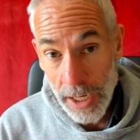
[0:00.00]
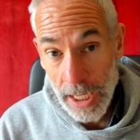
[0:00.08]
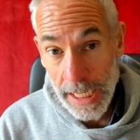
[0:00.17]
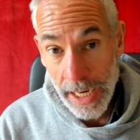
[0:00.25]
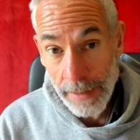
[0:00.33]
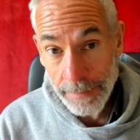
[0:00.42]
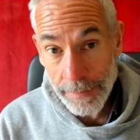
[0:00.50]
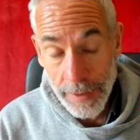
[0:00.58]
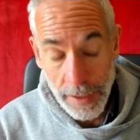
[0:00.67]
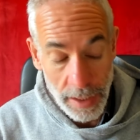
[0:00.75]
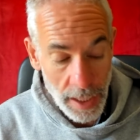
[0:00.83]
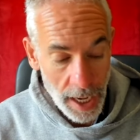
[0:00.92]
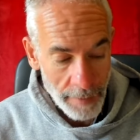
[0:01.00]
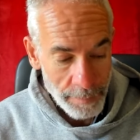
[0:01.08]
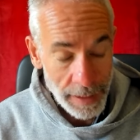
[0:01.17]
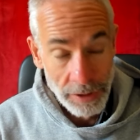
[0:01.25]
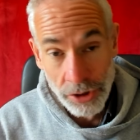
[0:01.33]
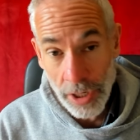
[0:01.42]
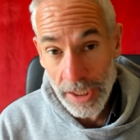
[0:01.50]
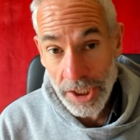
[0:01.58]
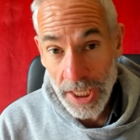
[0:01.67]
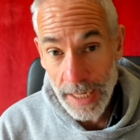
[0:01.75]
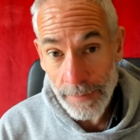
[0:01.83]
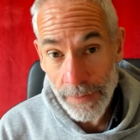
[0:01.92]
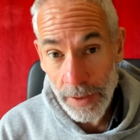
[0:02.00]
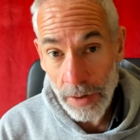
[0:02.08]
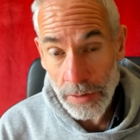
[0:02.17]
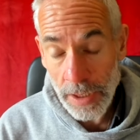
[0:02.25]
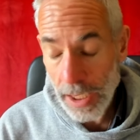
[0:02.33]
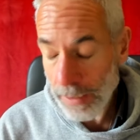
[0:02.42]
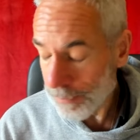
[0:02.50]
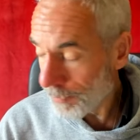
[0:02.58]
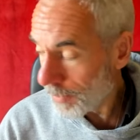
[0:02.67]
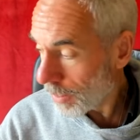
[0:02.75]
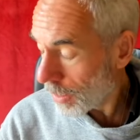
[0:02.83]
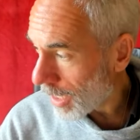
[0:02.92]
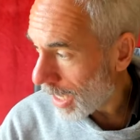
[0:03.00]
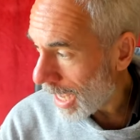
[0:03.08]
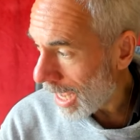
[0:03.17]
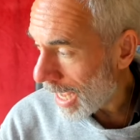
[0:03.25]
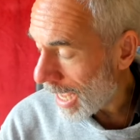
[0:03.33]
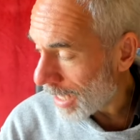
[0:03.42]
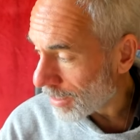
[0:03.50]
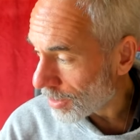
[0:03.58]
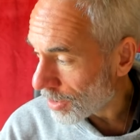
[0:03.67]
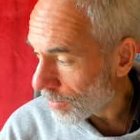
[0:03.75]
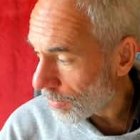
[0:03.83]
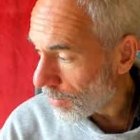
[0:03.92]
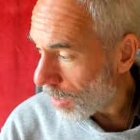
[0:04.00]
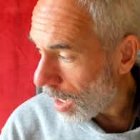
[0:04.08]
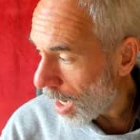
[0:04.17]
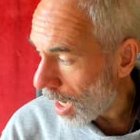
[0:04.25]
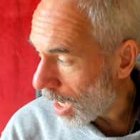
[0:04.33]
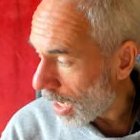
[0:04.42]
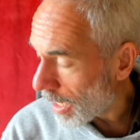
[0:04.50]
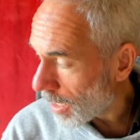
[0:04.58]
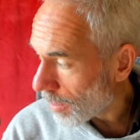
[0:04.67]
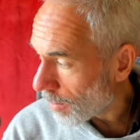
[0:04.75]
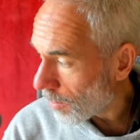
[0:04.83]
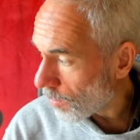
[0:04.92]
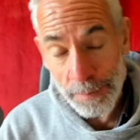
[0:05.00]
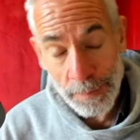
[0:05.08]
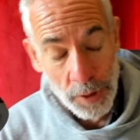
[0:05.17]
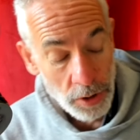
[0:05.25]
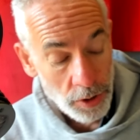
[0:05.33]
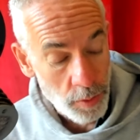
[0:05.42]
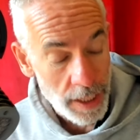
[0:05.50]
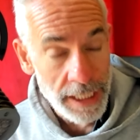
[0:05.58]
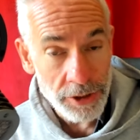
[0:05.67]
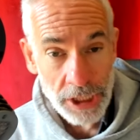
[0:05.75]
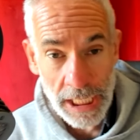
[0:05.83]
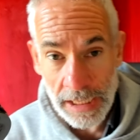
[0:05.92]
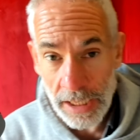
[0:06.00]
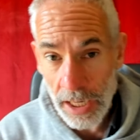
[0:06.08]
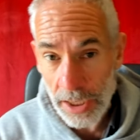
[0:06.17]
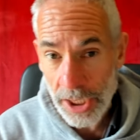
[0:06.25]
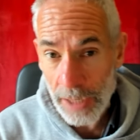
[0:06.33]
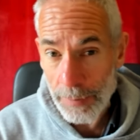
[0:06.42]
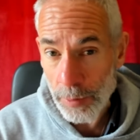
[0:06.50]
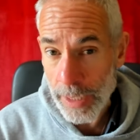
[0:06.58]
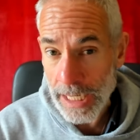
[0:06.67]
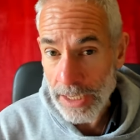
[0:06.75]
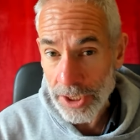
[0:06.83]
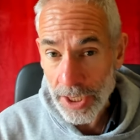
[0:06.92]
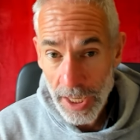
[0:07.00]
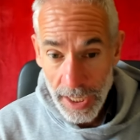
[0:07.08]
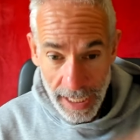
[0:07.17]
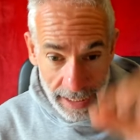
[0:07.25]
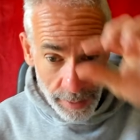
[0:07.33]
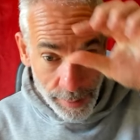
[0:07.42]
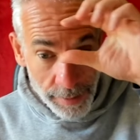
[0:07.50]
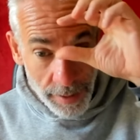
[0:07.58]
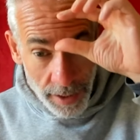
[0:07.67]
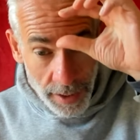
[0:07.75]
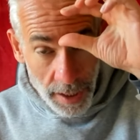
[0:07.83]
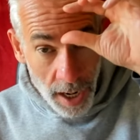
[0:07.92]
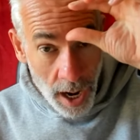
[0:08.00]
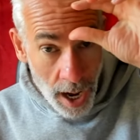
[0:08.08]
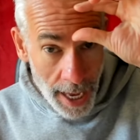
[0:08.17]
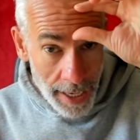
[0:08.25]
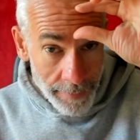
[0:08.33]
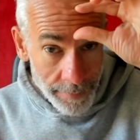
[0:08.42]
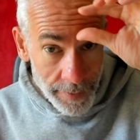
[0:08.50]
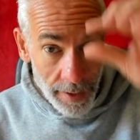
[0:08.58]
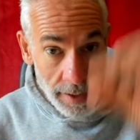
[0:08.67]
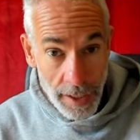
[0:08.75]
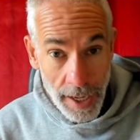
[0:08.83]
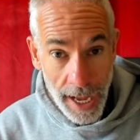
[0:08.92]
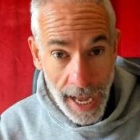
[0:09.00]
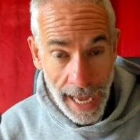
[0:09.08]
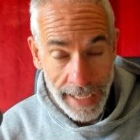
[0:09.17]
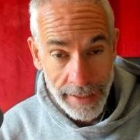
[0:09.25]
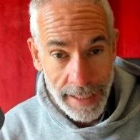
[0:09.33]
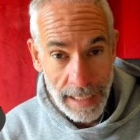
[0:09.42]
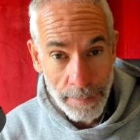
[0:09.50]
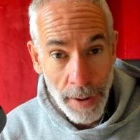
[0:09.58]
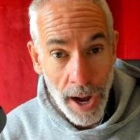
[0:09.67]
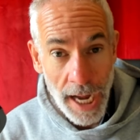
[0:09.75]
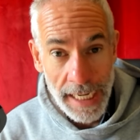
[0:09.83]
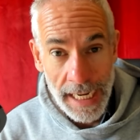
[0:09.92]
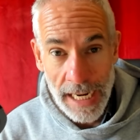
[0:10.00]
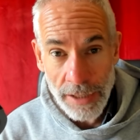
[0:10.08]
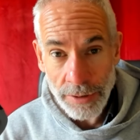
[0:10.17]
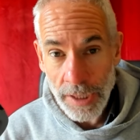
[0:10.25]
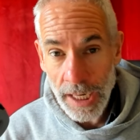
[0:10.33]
earlier. I've been trying to sleep for longer. And I got quite interested in the last couple of weeks in the third eye and the pineal